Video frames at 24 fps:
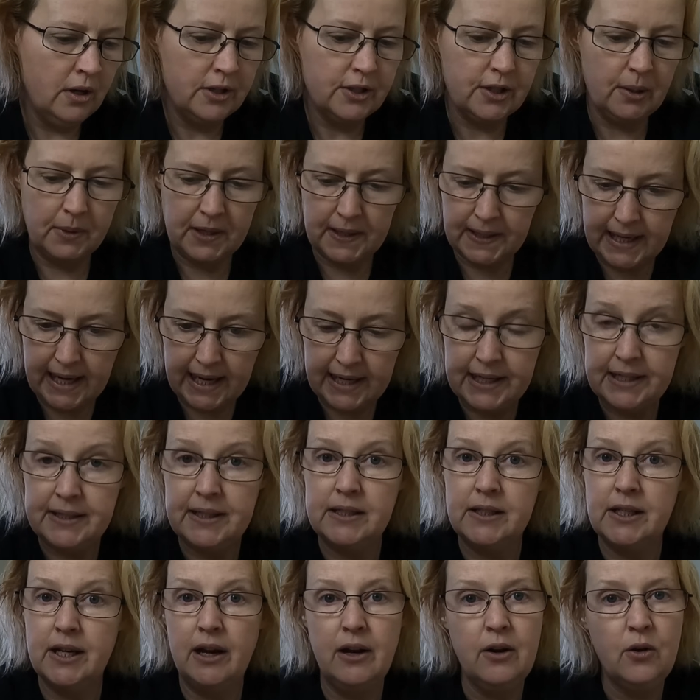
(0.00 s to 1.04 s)
So I'm going to get an
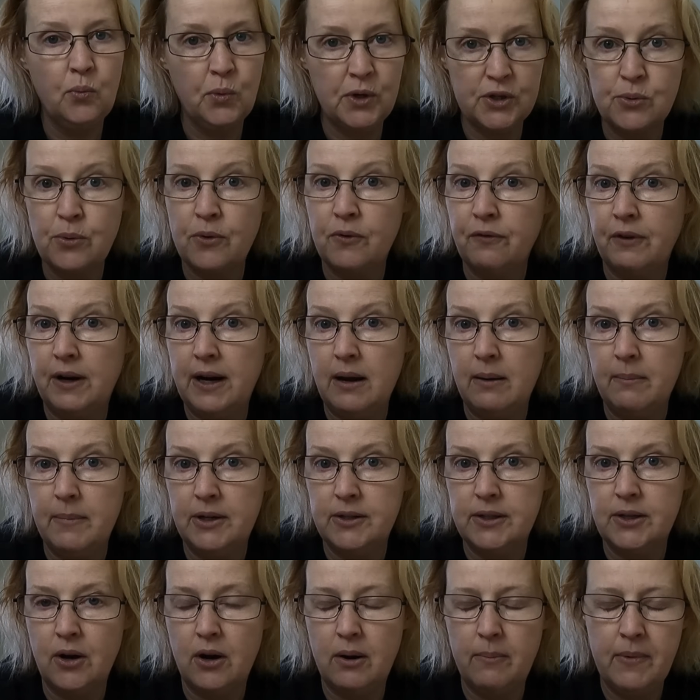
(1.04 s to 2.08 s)
editor, which will free up
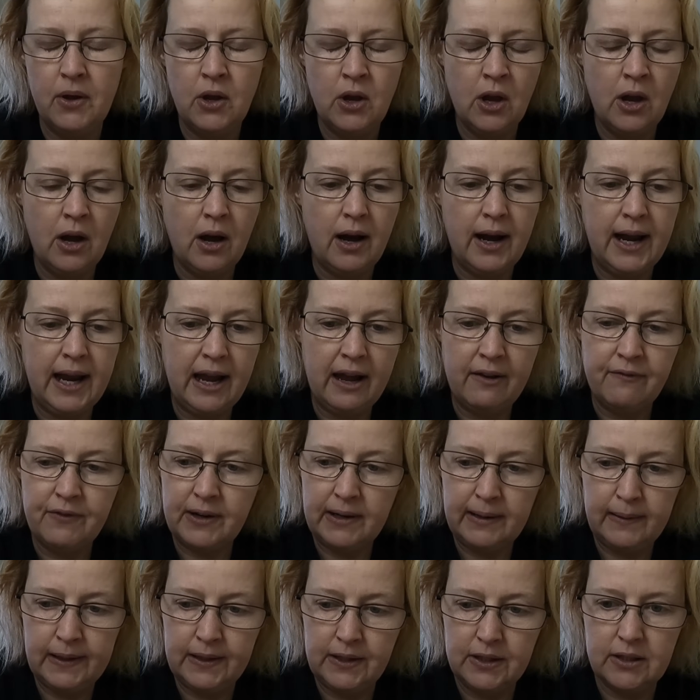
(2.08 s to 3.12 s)
my time. I have a
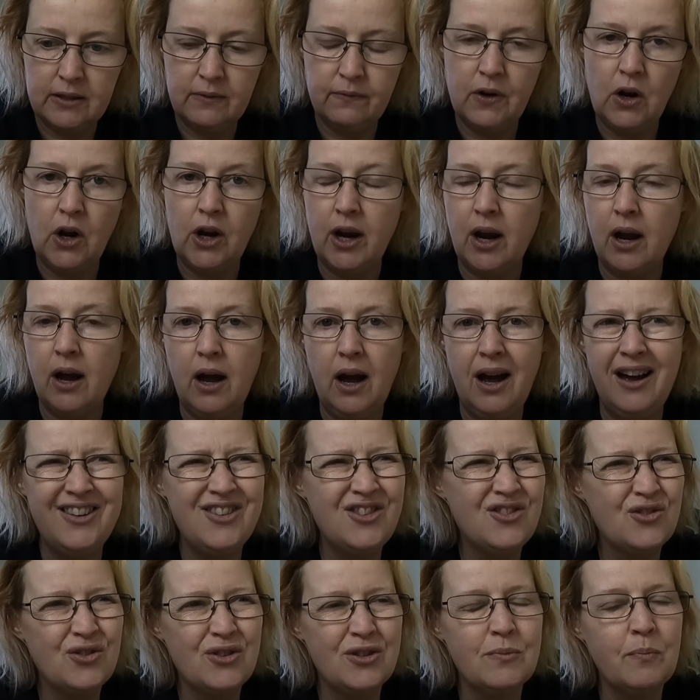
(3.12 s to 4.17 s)
list of like
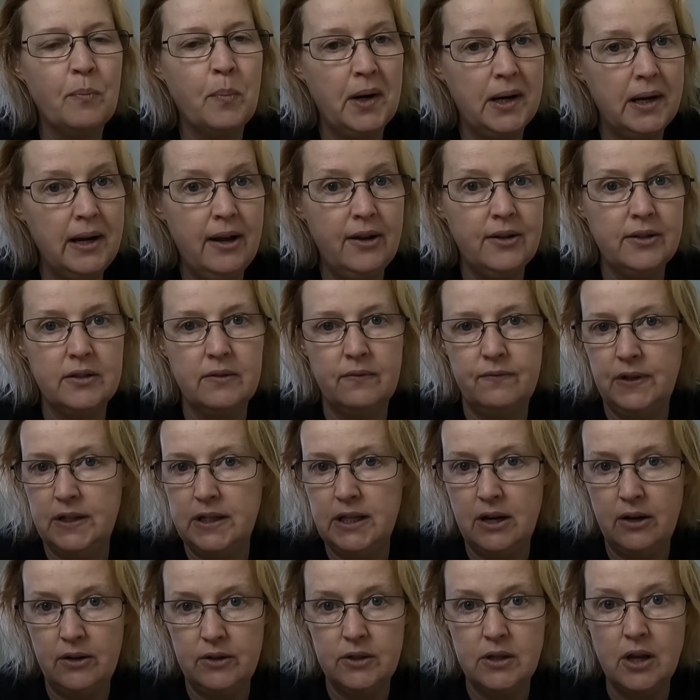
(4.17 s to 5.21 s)
100+
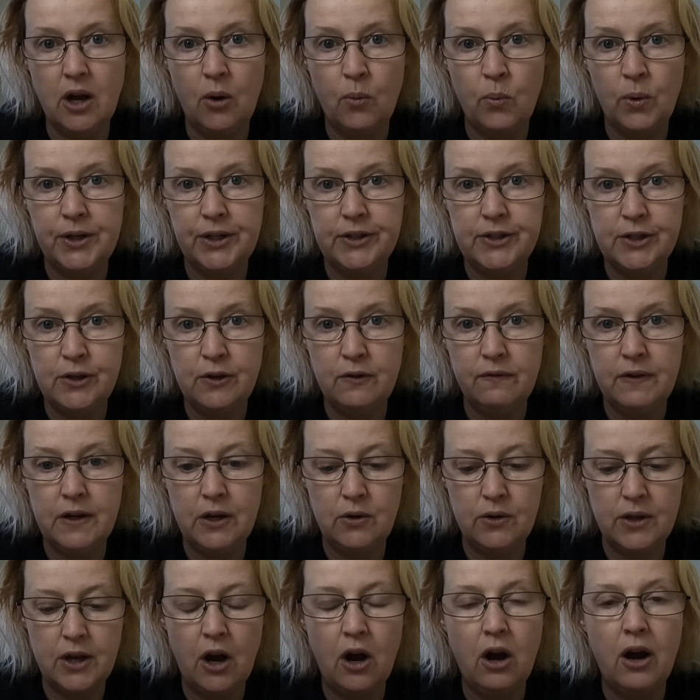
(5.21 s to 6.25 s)
videos that I want to do for
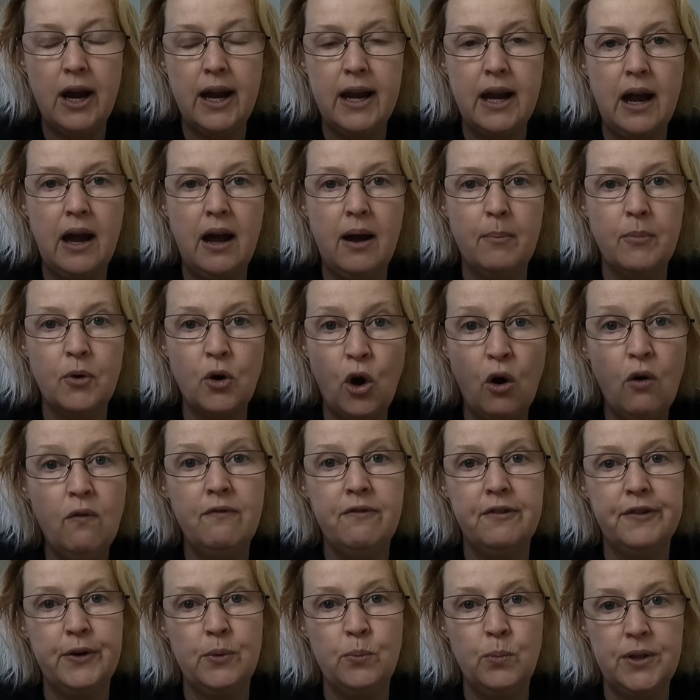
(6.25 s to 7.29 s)
you that I am
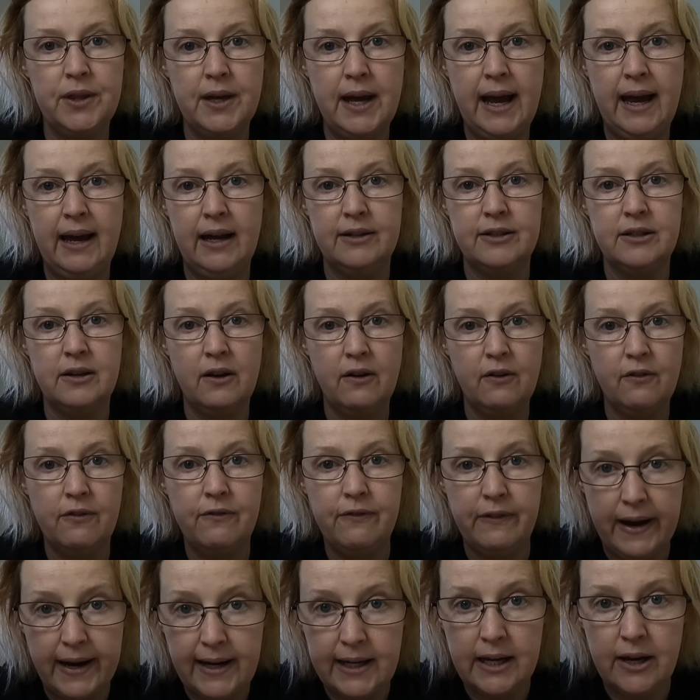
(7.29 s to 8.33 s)
confident with add
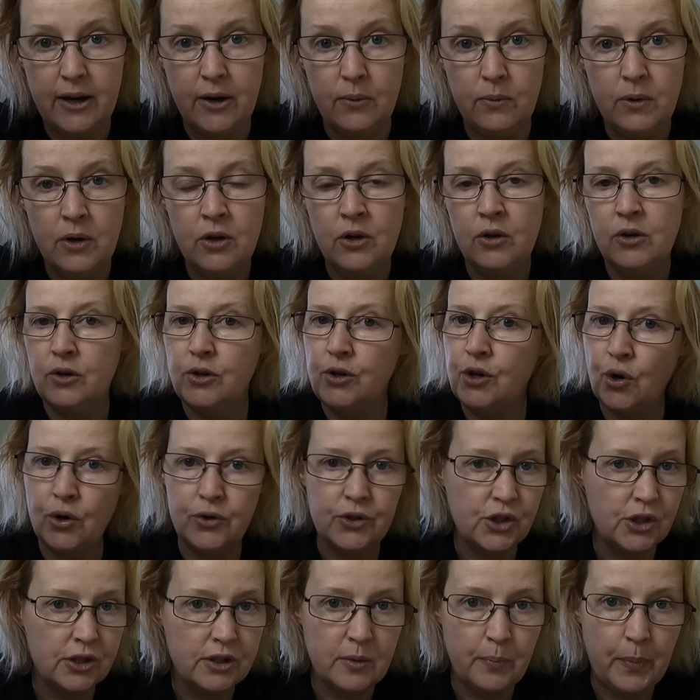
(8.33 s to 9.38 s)
value,
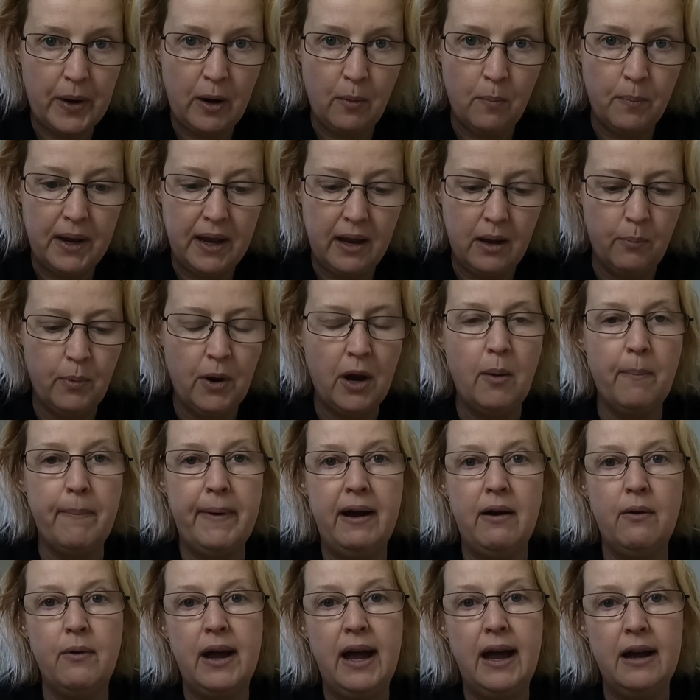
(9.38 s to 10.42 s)
not just about PIP,
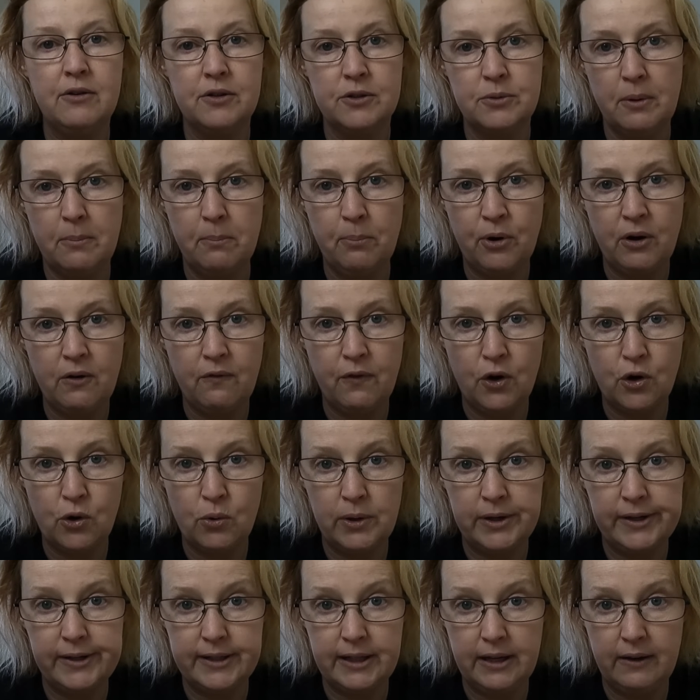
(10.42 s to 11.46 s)
about how to improve our
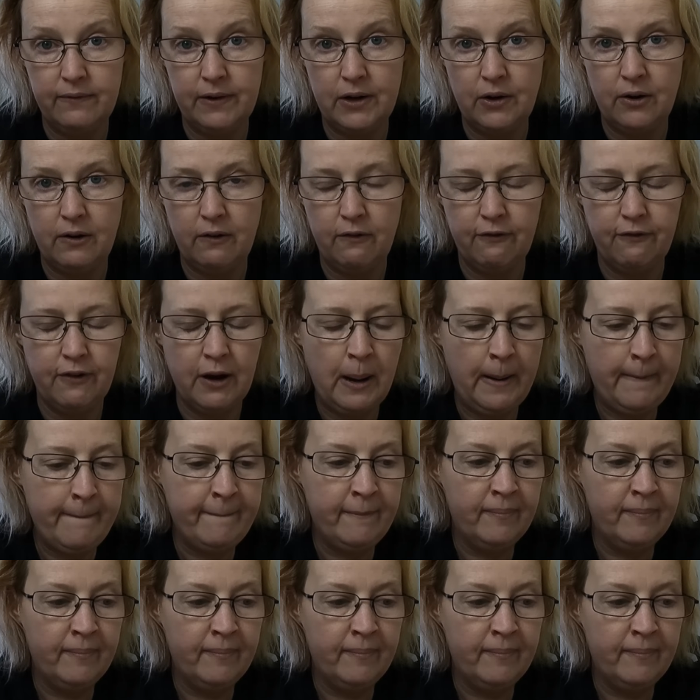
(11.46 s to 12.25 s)
quality of life.